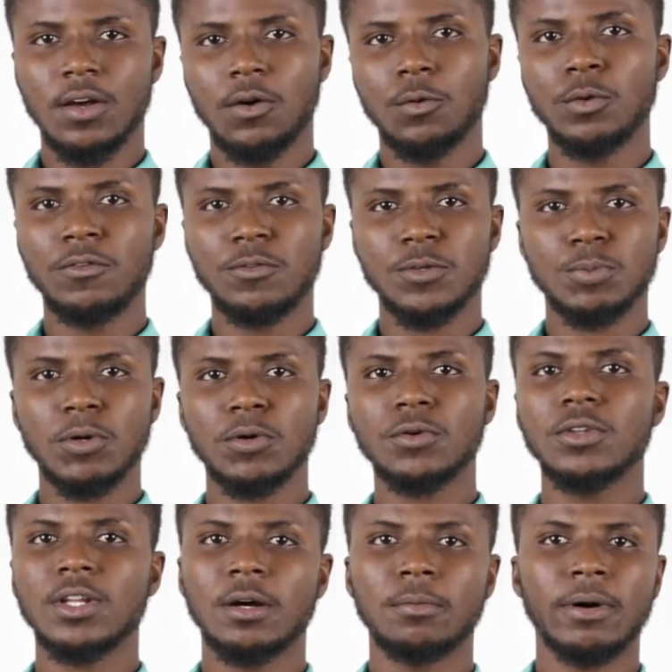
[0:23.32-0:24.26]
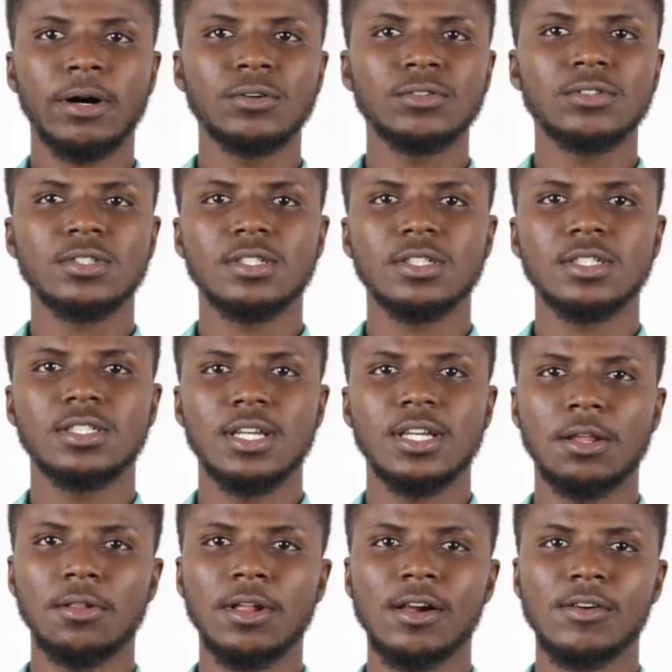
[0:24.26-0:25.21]
We've spoken about
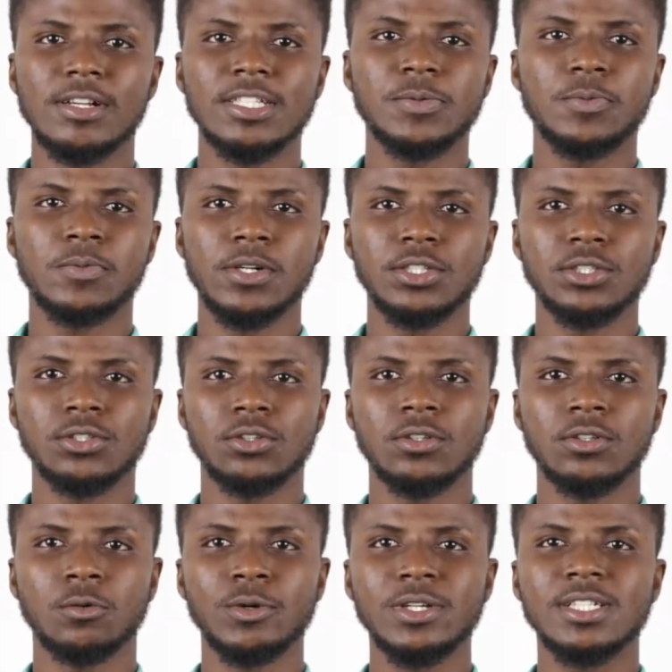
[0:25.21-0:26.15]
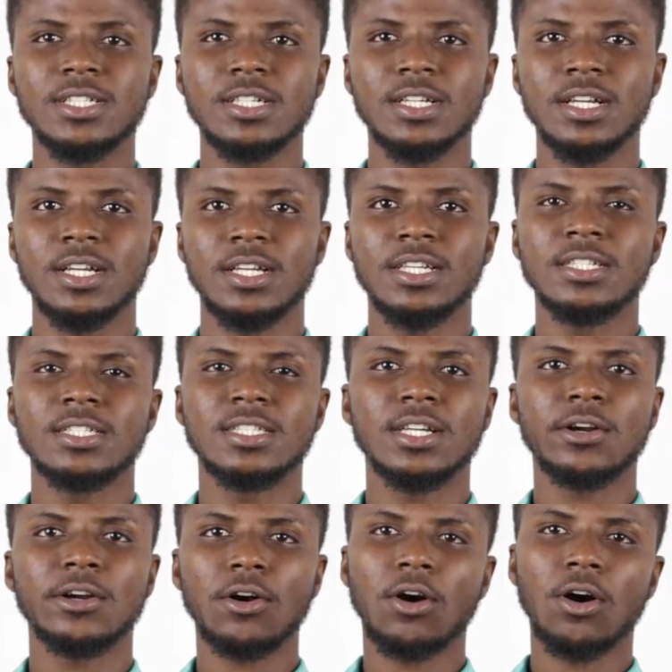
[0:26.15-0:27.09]
cellular respiration, which is
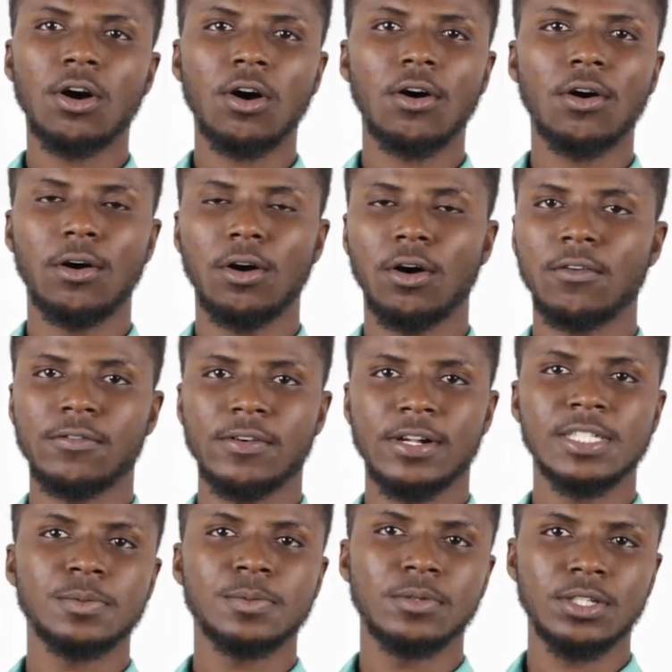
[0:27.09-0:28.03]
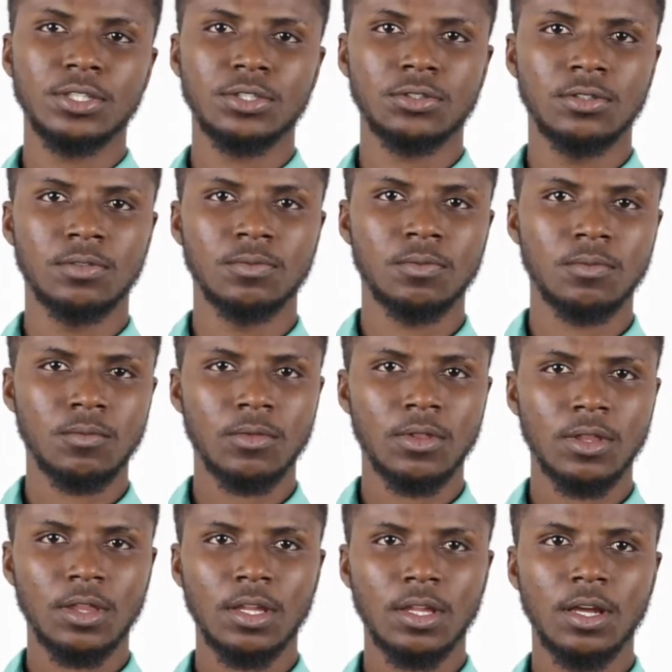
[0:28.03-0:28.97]
the core of respiration.
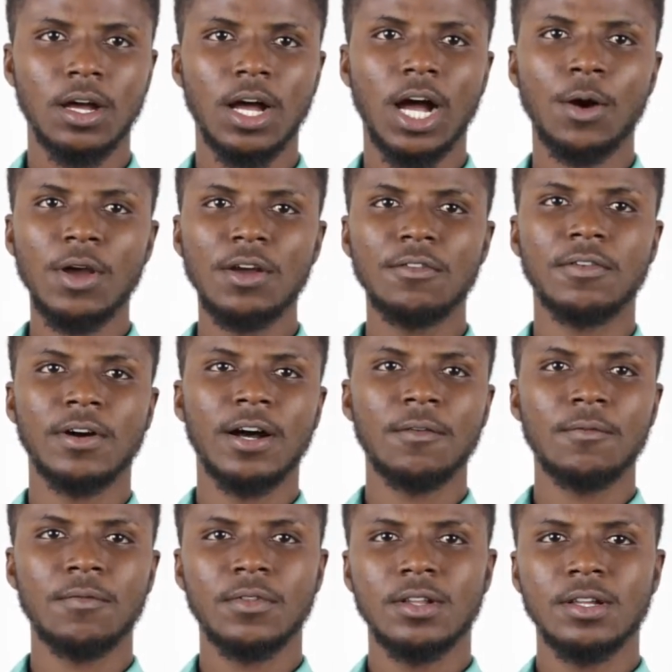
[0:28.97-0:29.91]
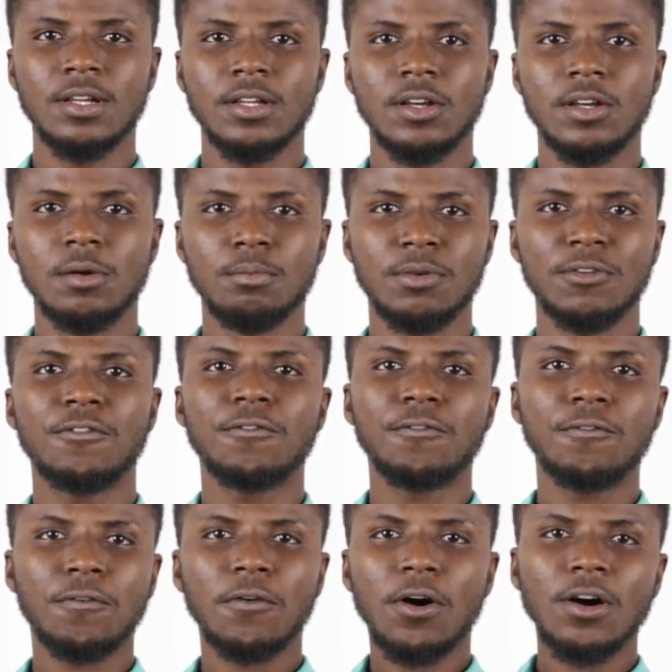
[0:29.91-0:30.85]
However,
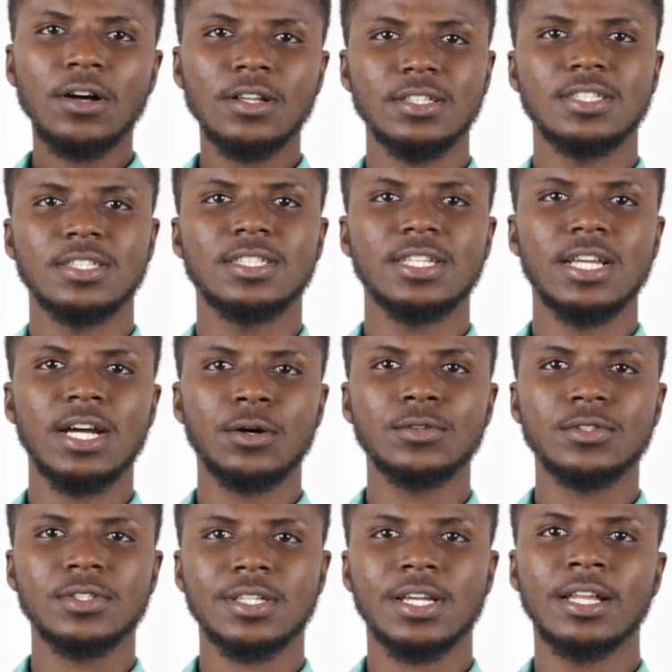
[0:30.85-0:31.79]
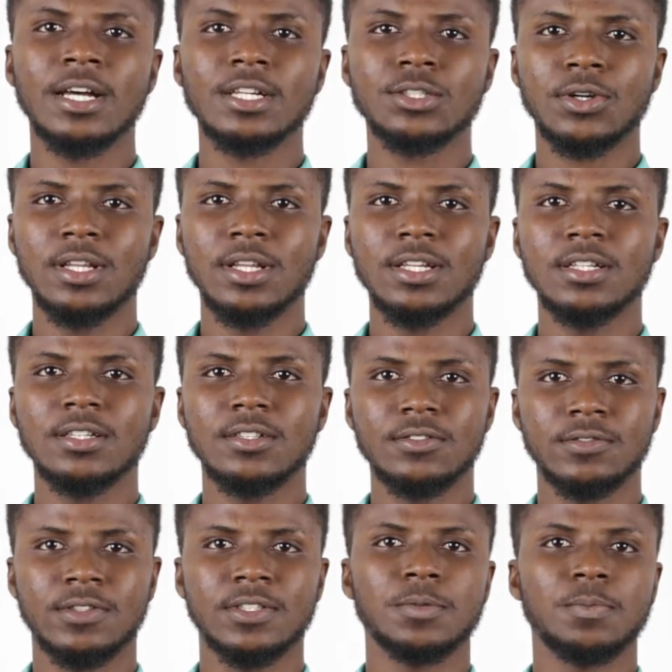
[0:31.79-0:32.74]
before cells can actually
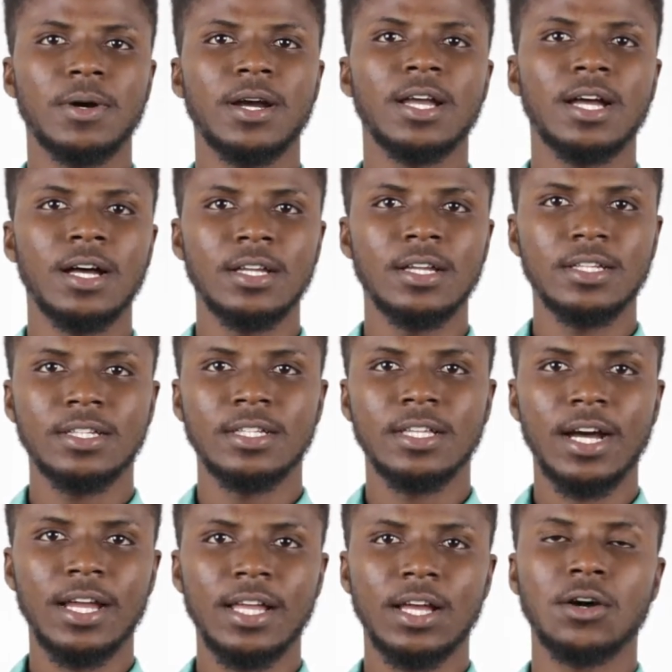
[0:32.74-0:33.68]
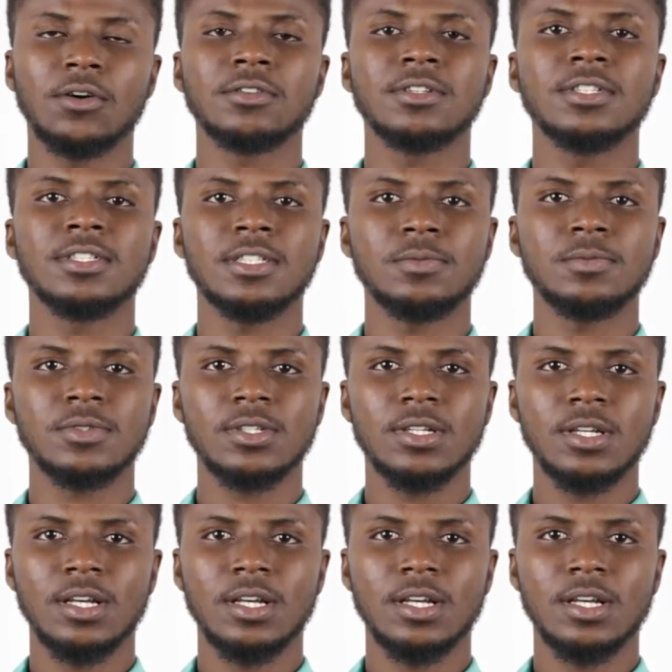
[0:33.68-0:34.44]
respire in higher organisms,